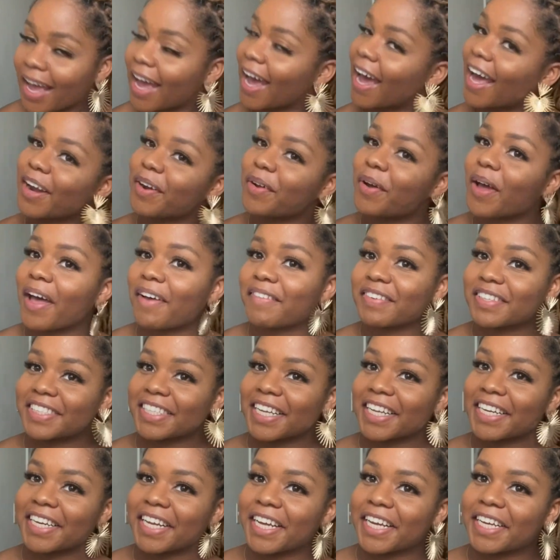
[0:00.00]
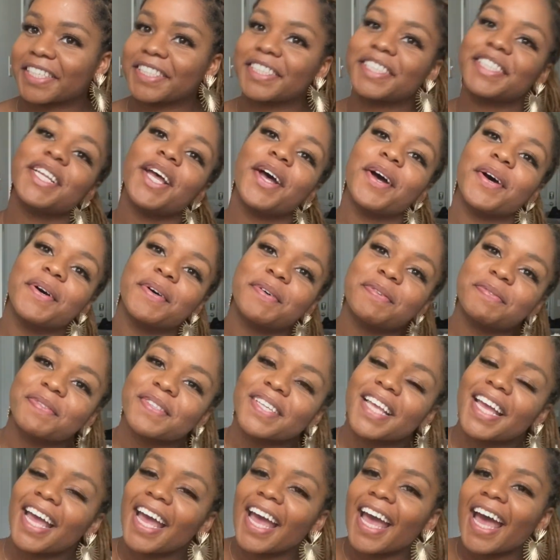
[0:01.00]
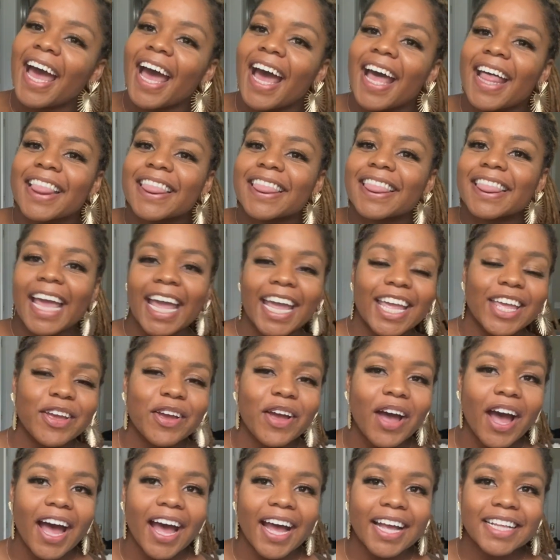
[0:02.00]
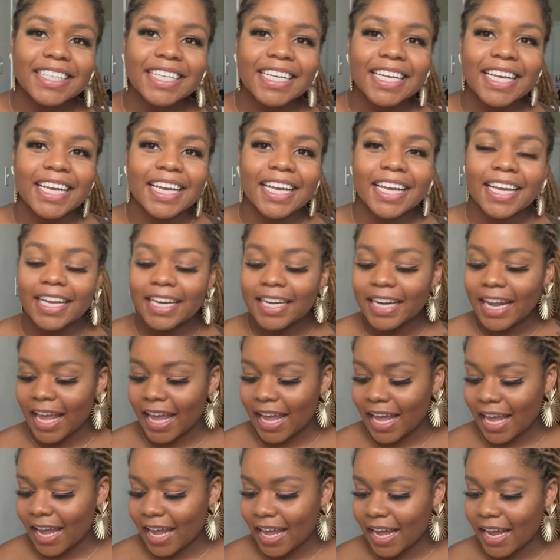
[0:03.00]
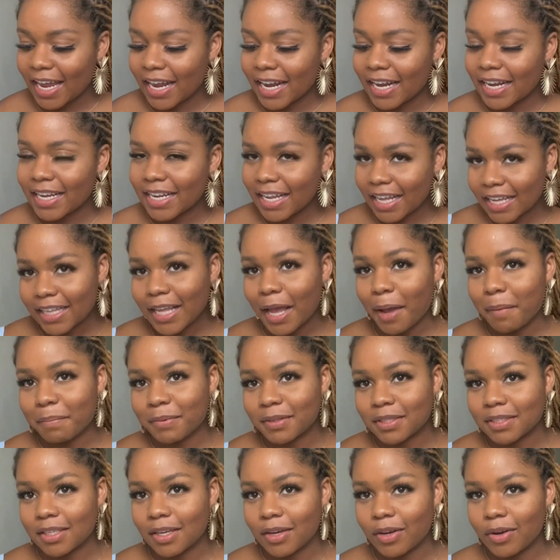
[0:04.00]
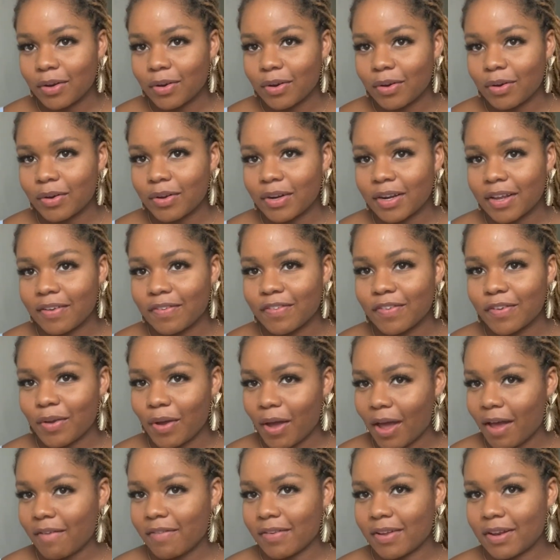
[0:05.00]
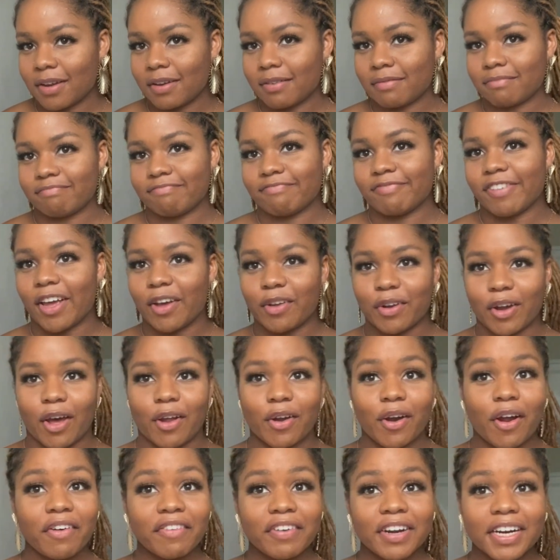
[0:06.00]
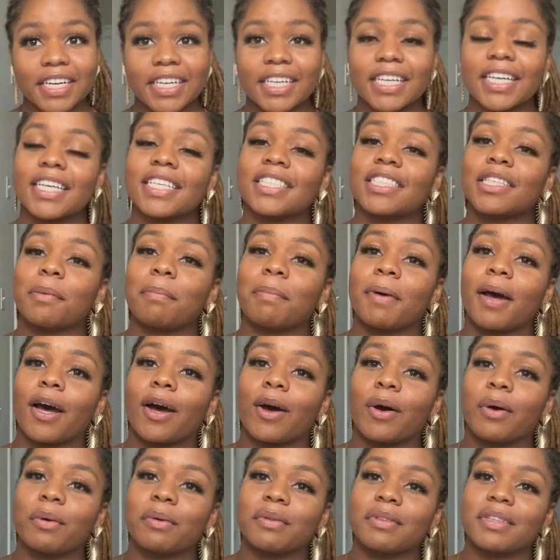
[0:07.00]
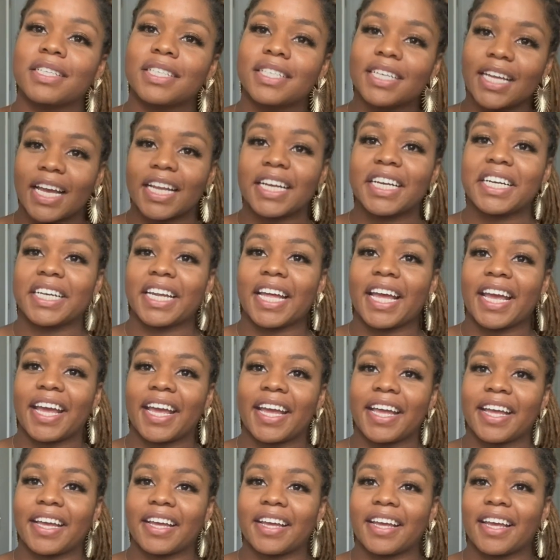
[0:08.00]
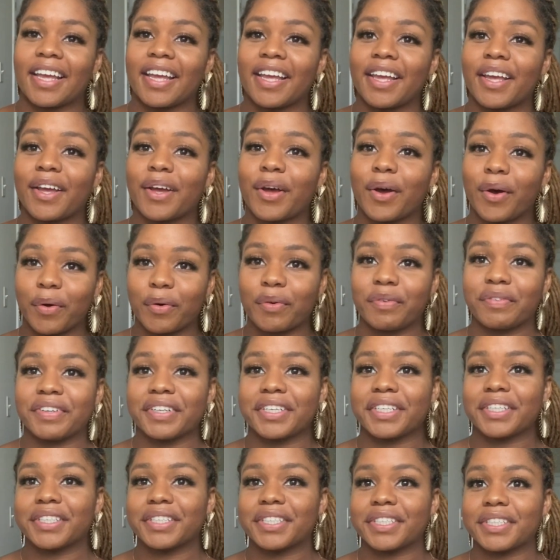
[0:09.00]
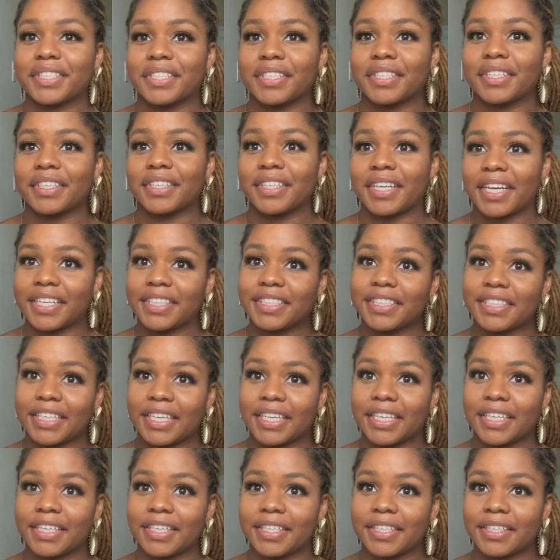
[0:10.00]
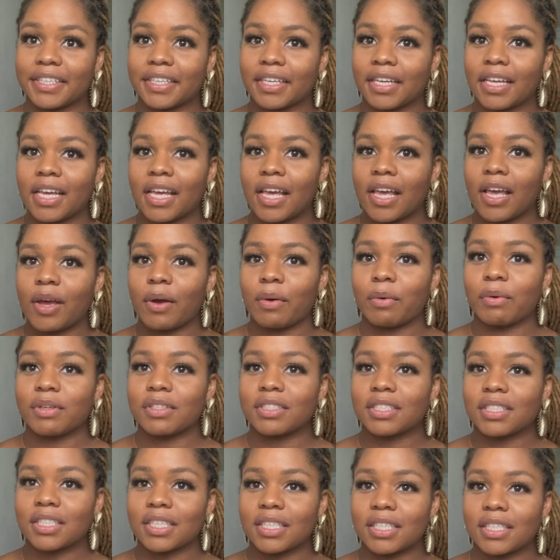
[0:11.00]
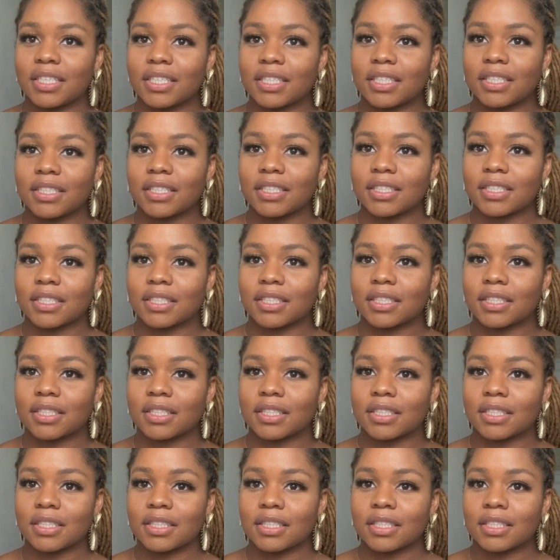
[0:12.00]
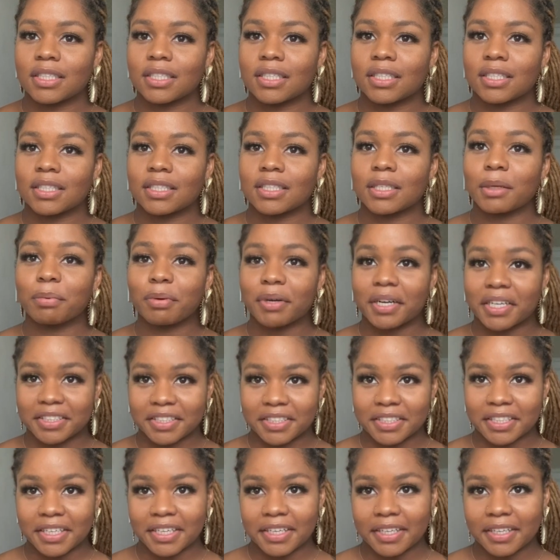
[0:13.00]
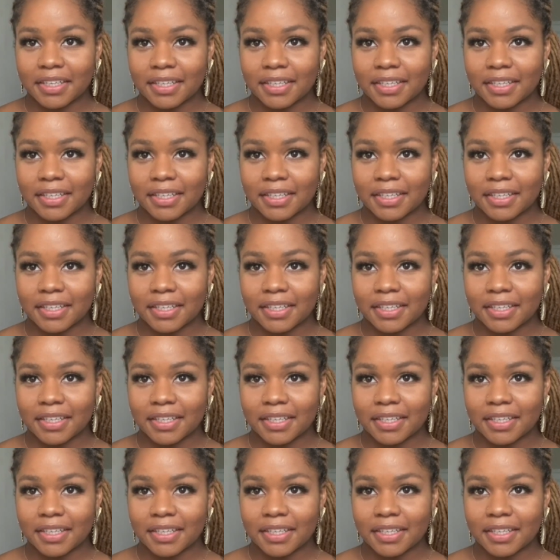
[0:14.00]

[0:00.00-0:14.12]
I don't have a set day. So, thank you guys again. And this episode, if you haven't found out already, is about the day-to-day in COVID-19, which is depressing.